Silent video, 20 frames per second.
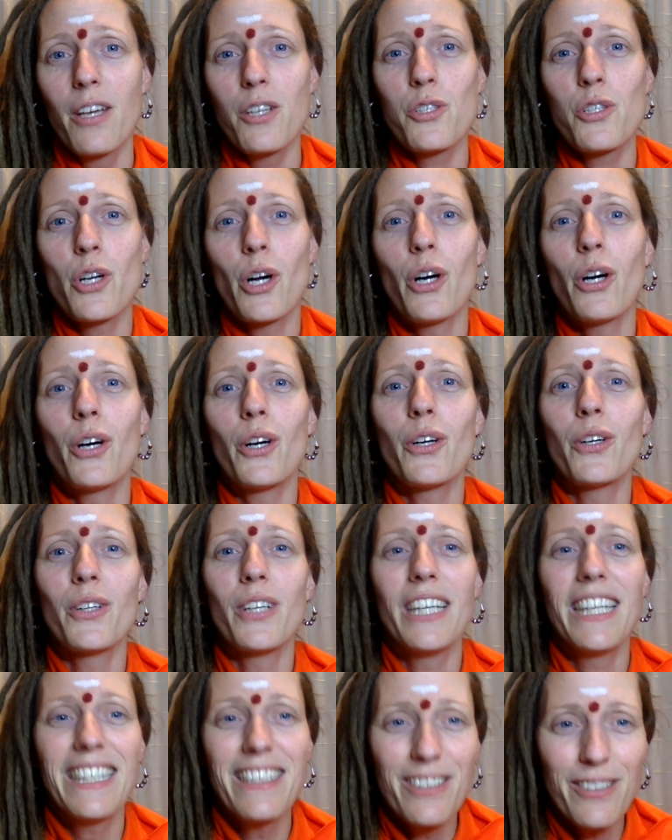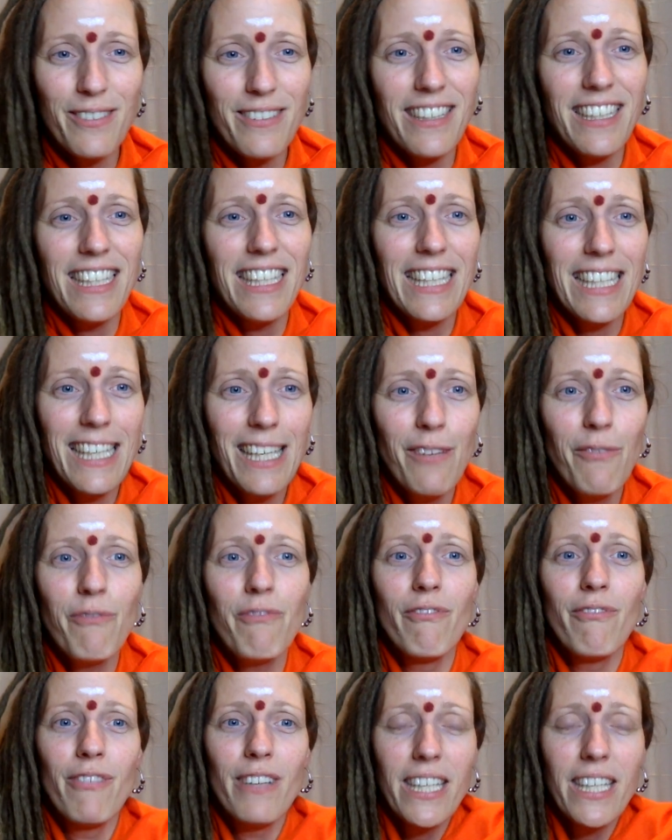So literally,